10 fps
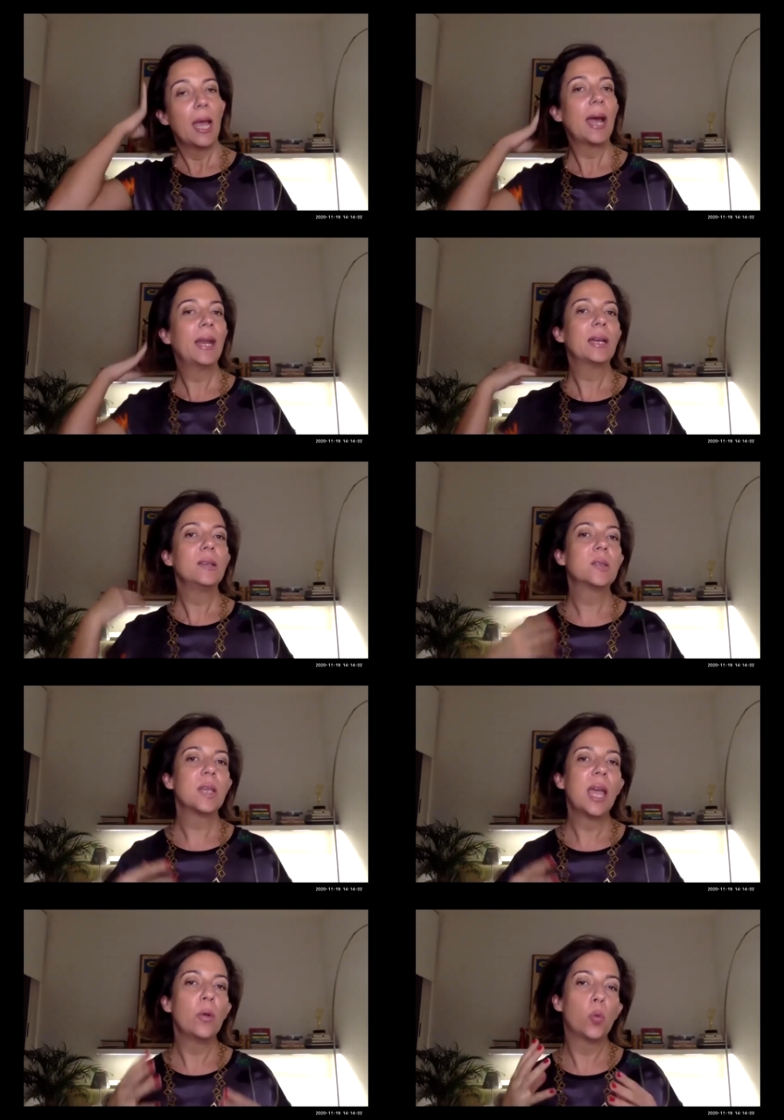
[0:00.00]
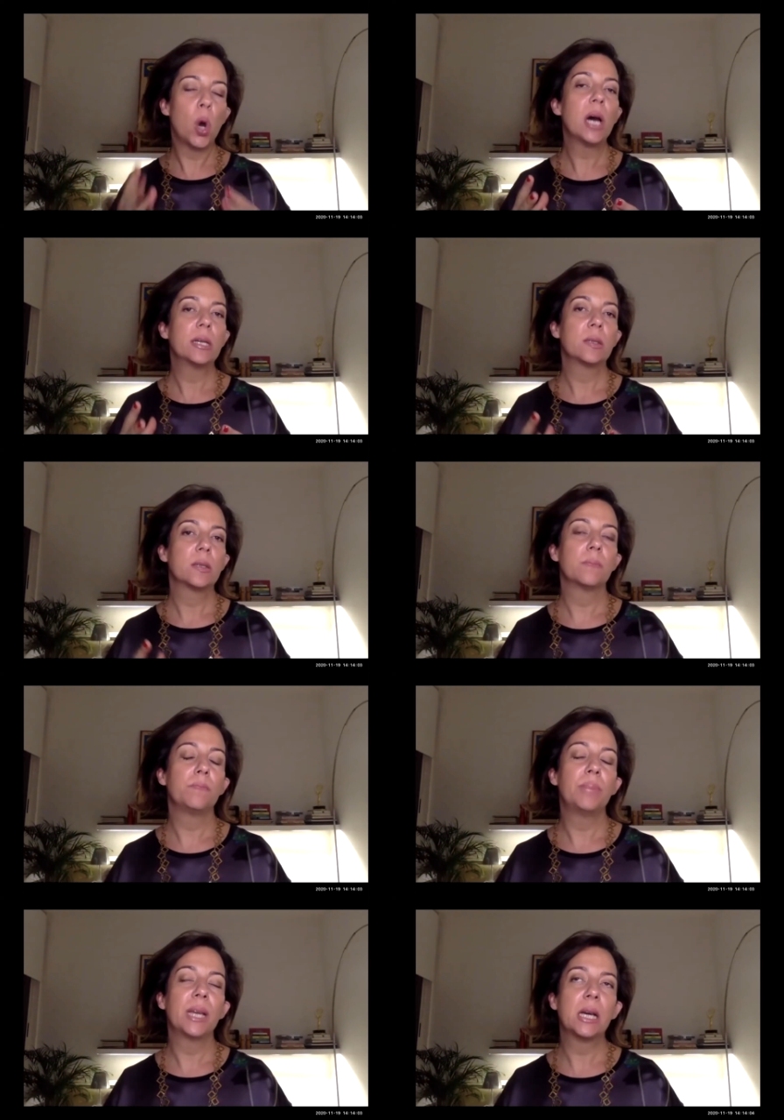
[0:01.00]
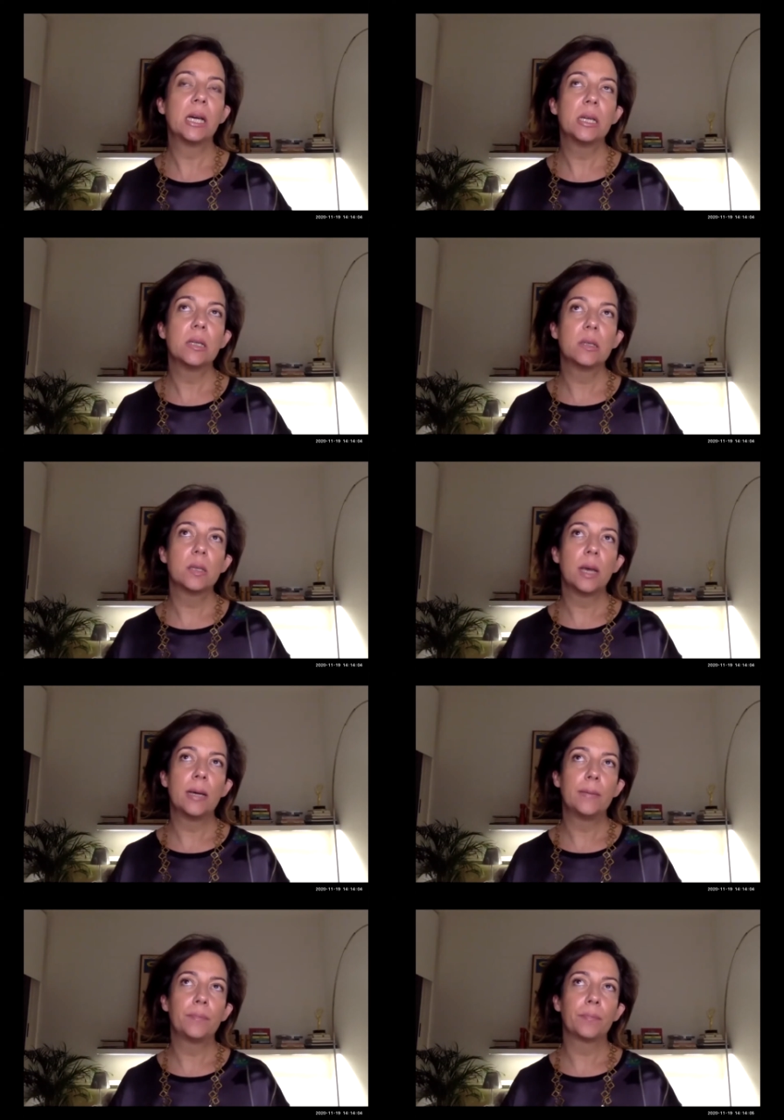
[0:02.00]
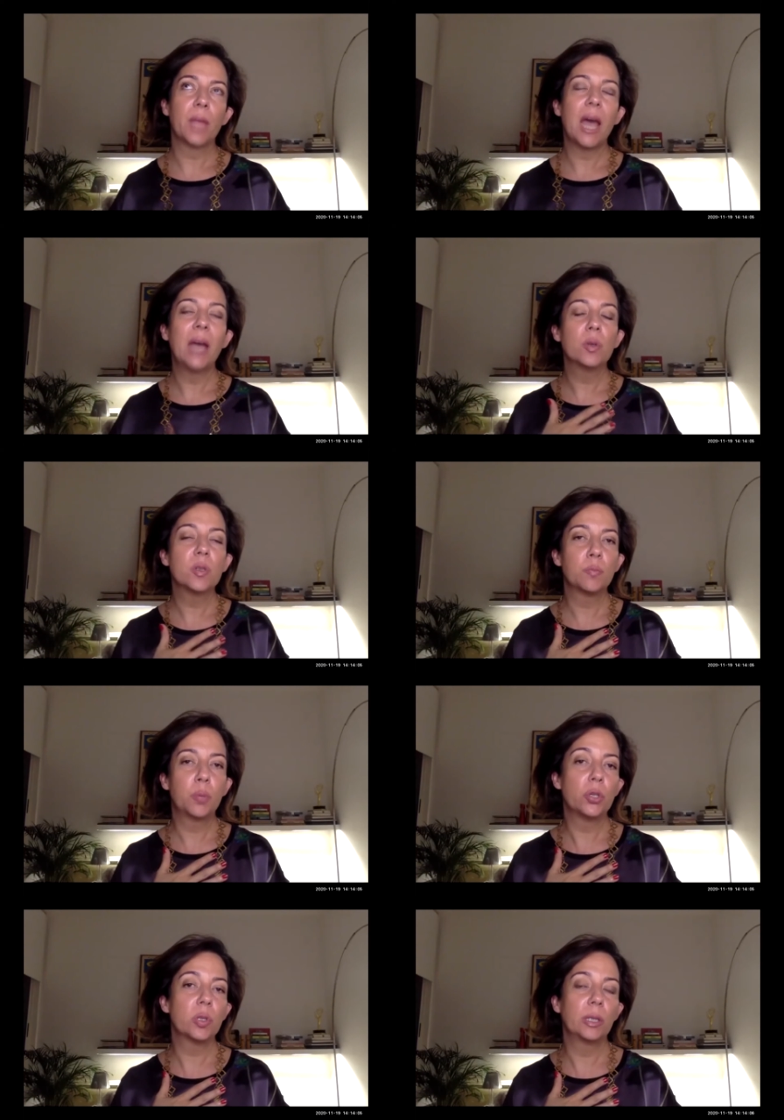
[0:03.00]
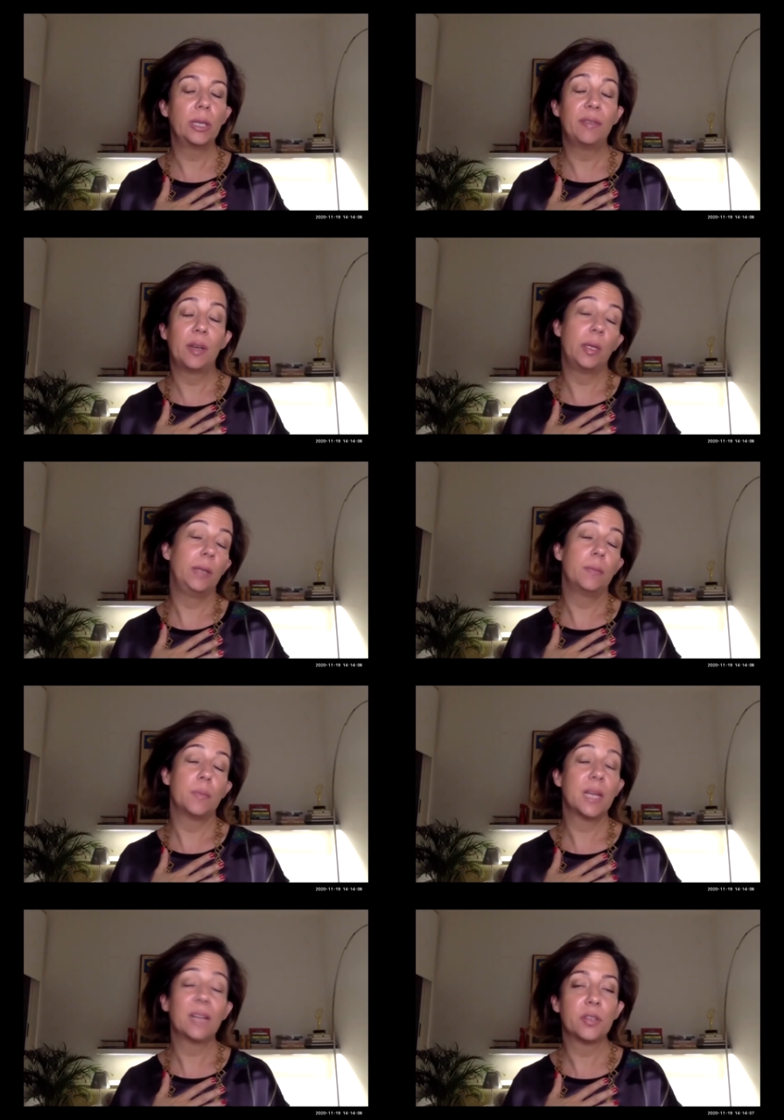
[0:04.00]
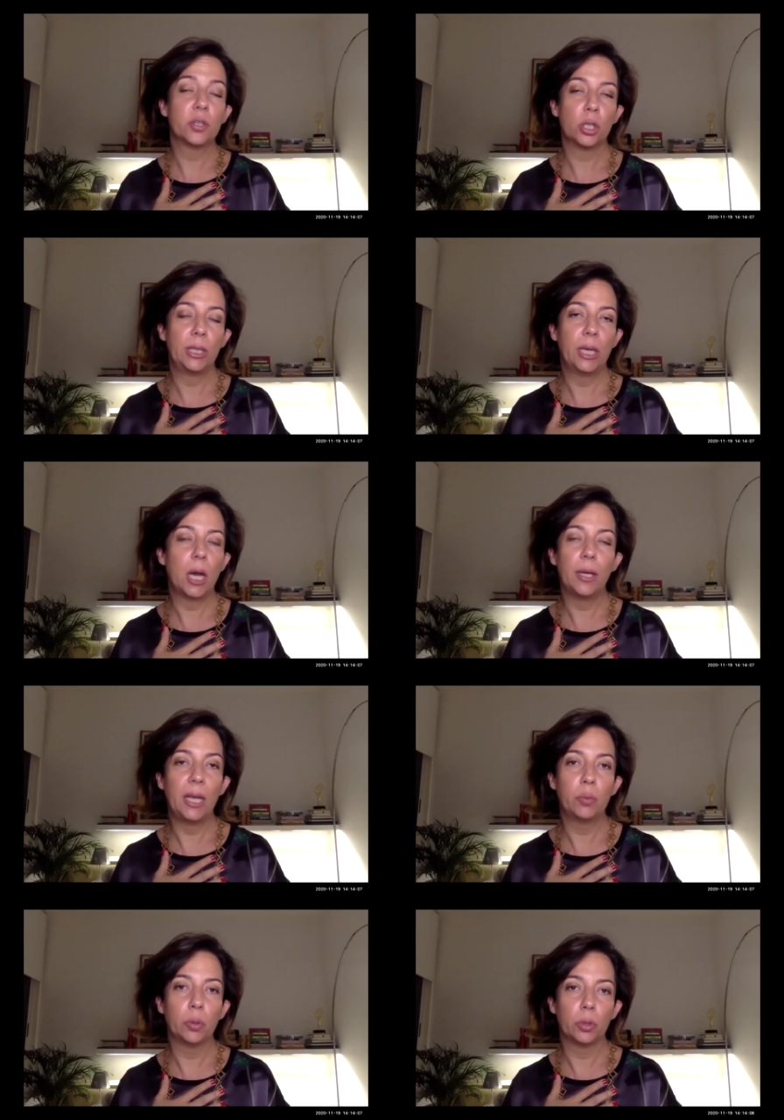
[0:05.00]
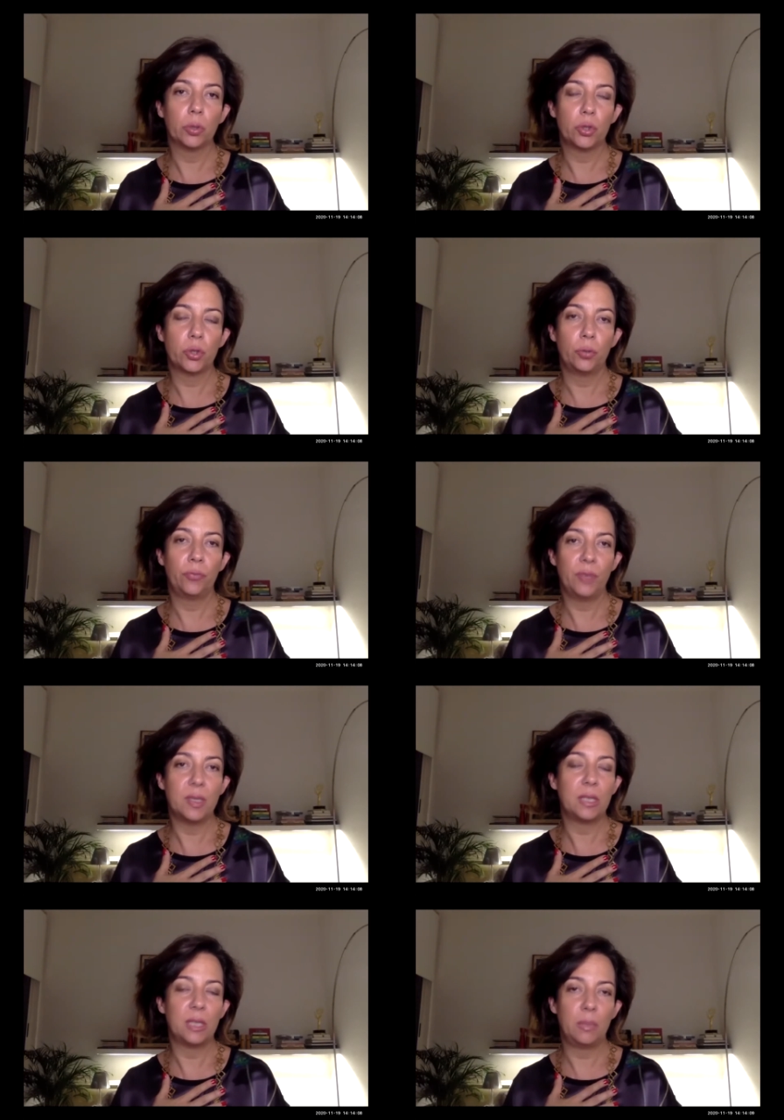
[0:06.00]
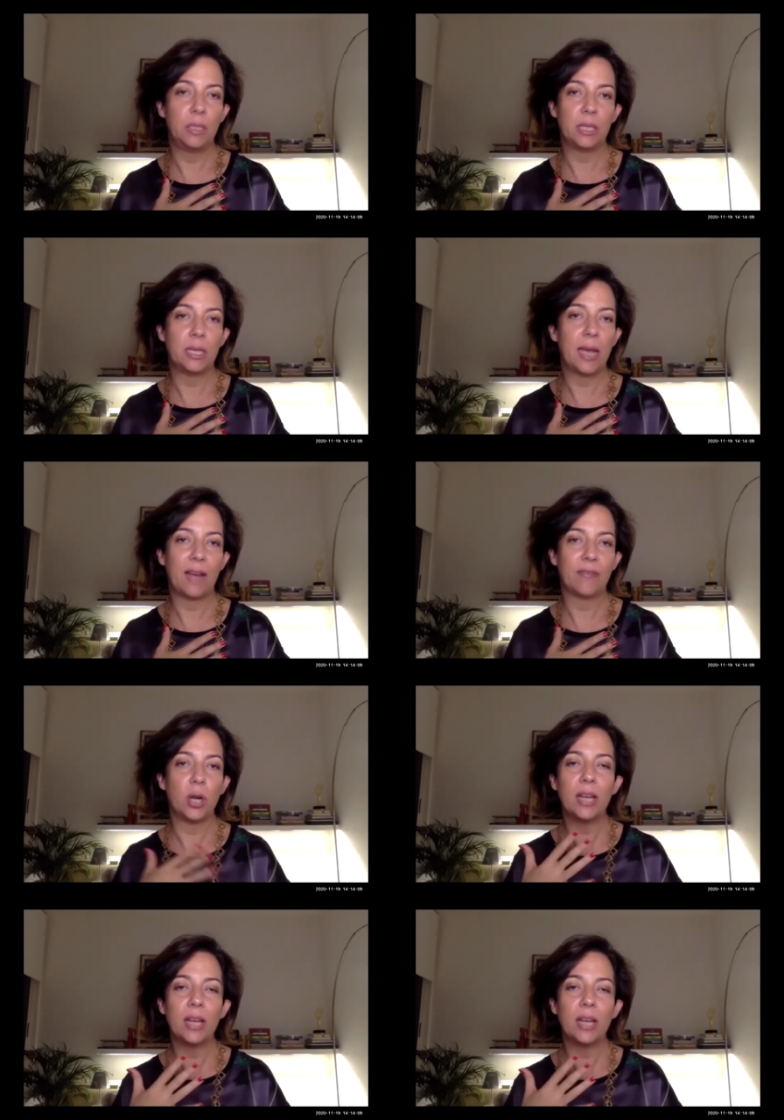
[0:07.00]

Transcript: And I say was because I was personally very selfishly unable to visit immediately after.